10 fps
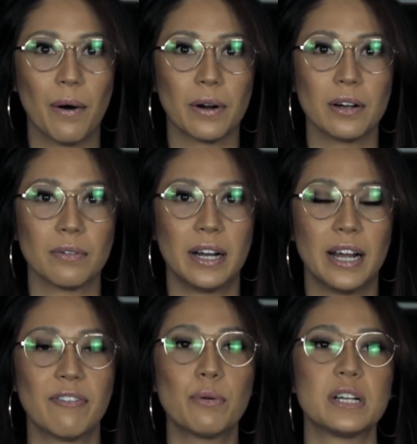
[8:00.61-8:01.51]
power,
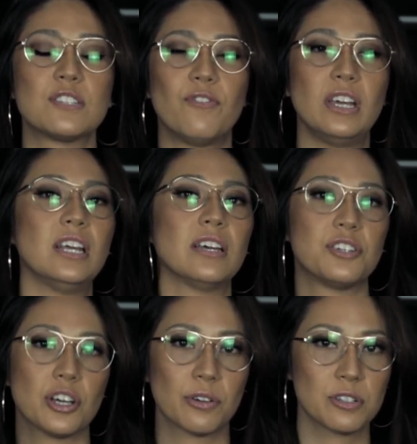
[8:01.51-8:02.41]
right? Everyone is feeding
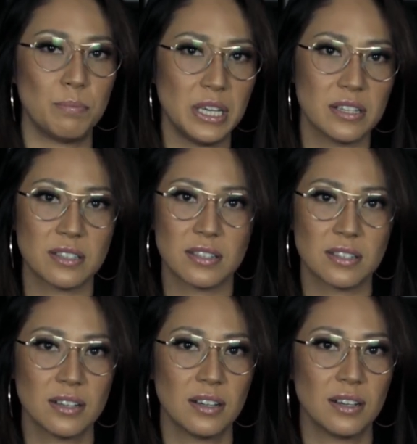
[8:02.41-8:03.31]
each other's
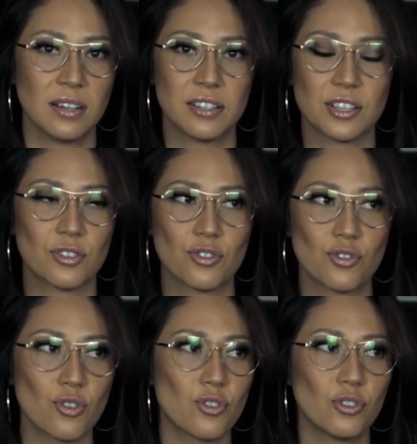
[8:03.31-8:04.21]
beasts. It's a
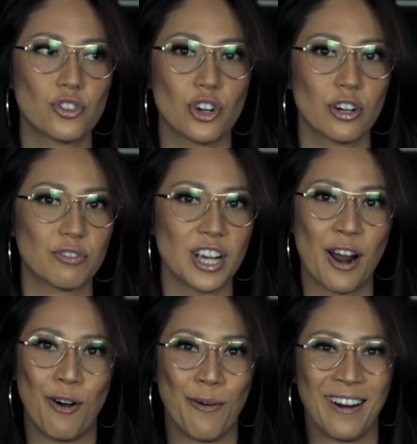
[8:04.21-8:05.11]
circle jerk of
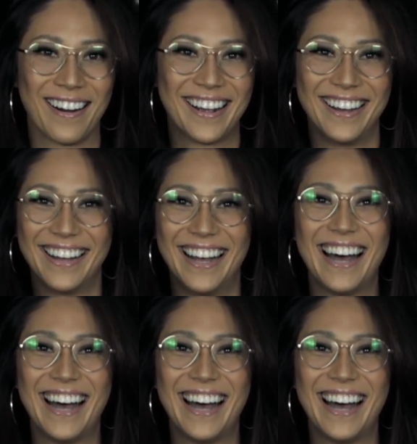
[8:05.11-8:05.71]
shadow work.